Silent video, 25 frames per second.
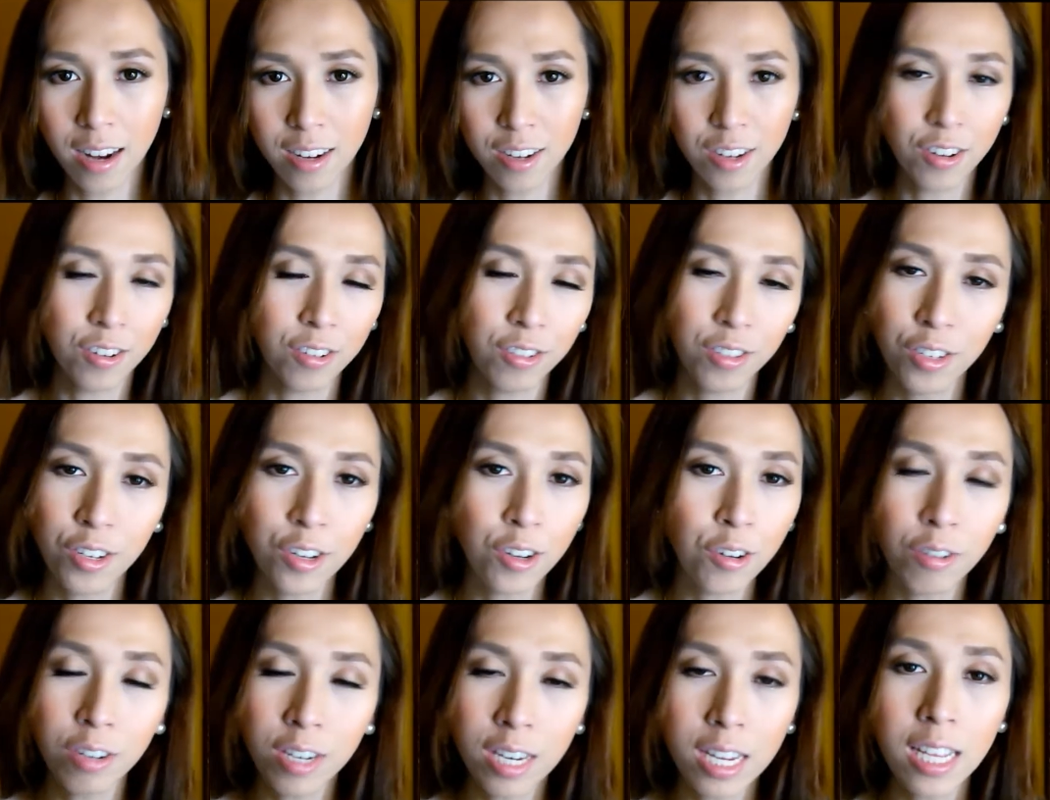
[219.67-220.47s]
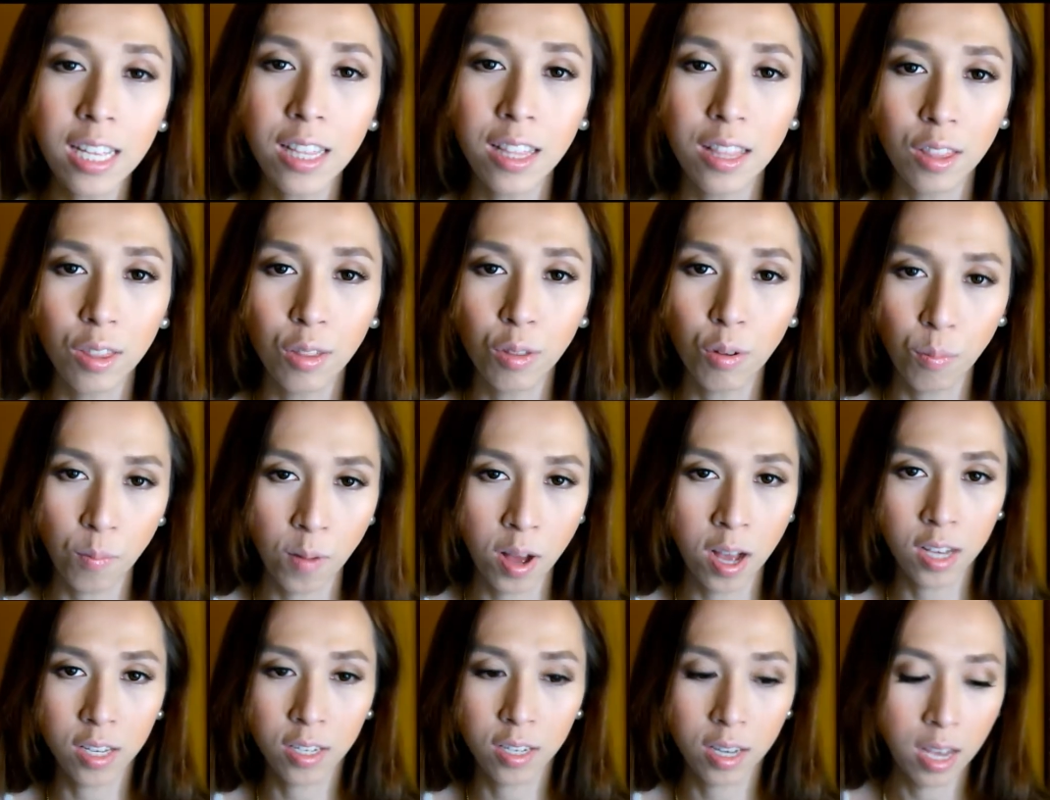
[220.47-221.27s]
You know, you don't need too
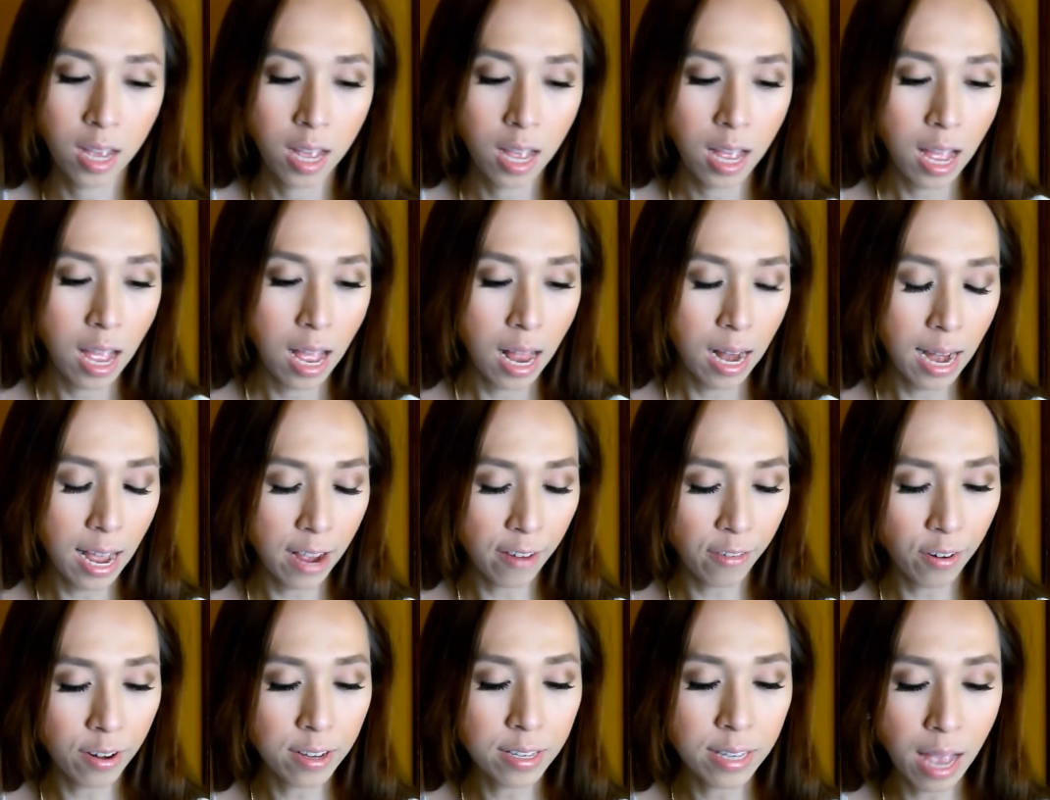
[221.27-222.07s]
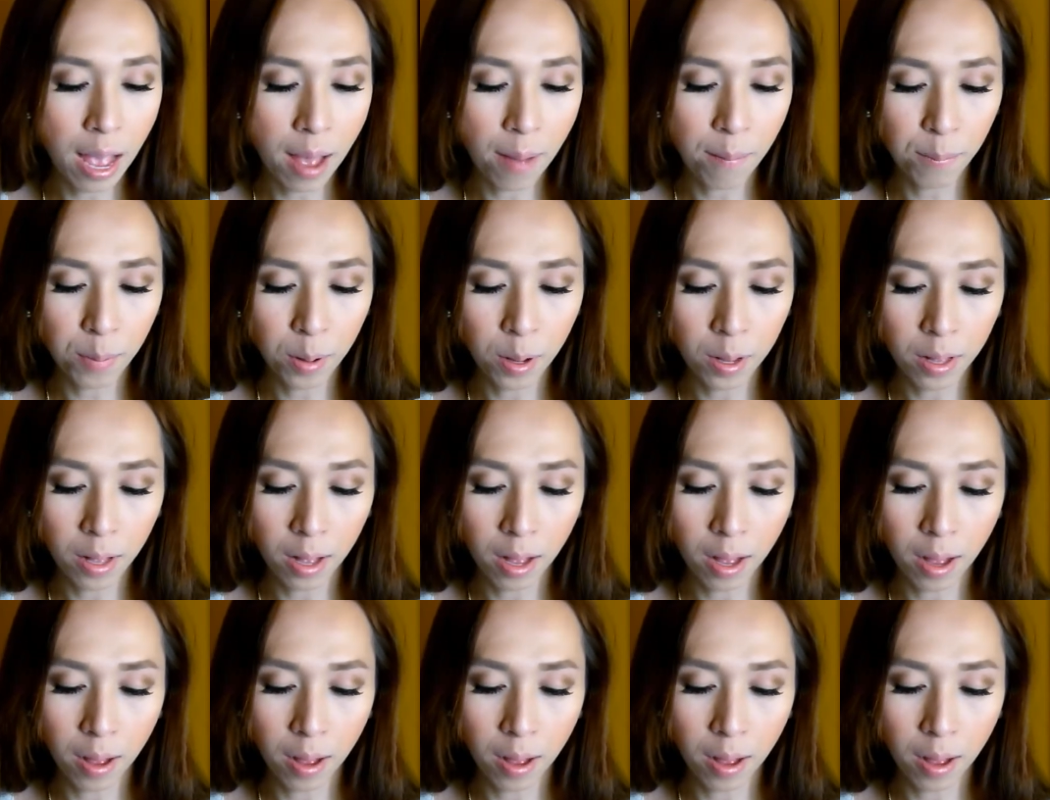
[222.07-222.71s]
much. Like for example,